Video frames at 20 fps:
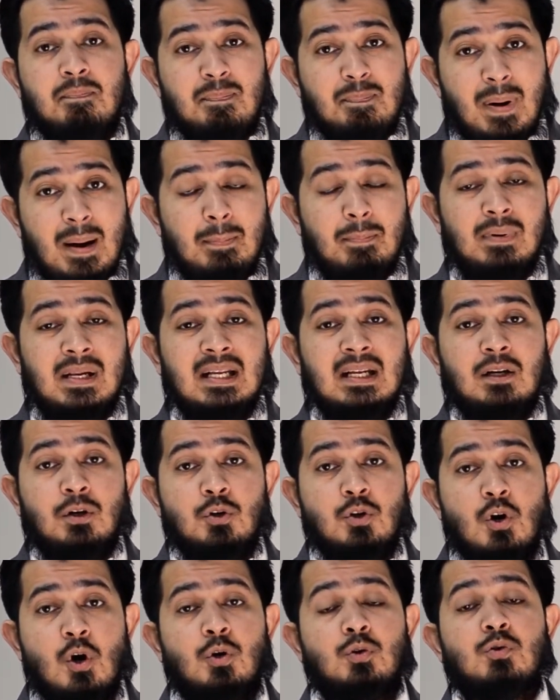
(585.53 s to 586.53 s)
public
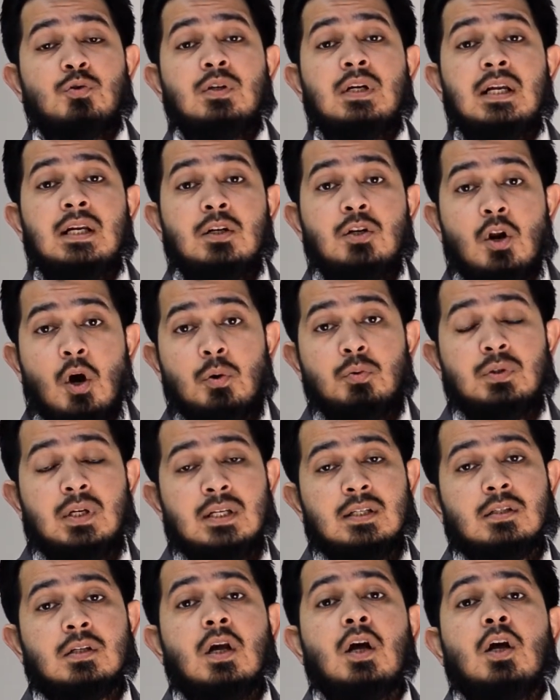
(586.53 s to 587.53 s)
notary
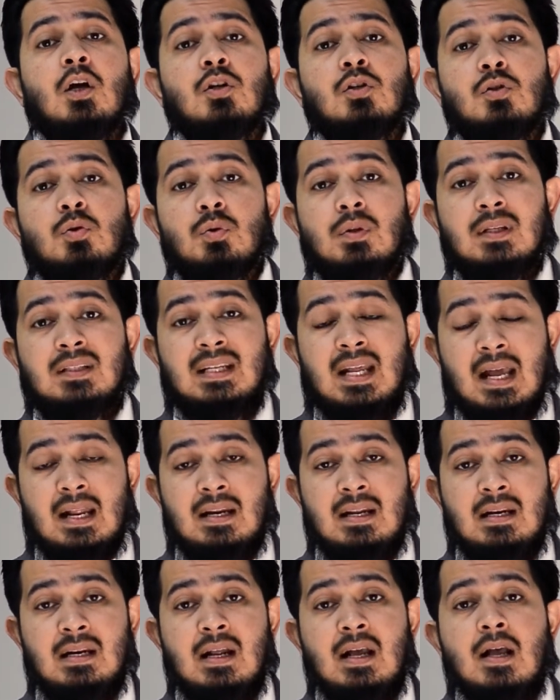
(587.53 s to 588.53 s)
notice to the
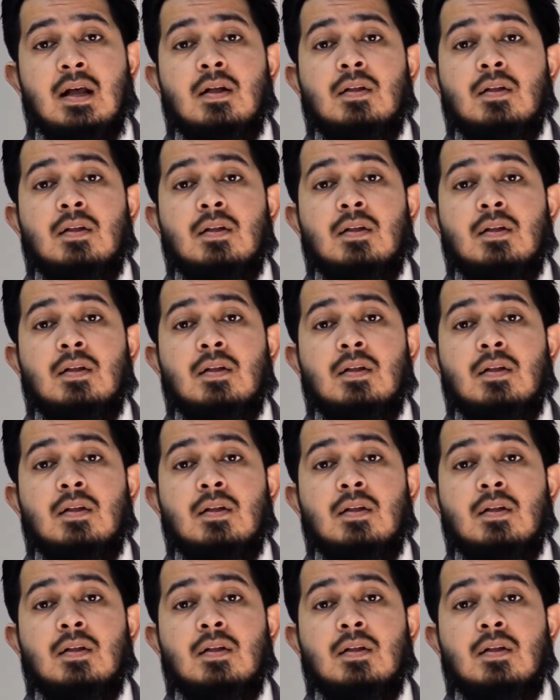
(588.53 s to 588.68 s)
tenant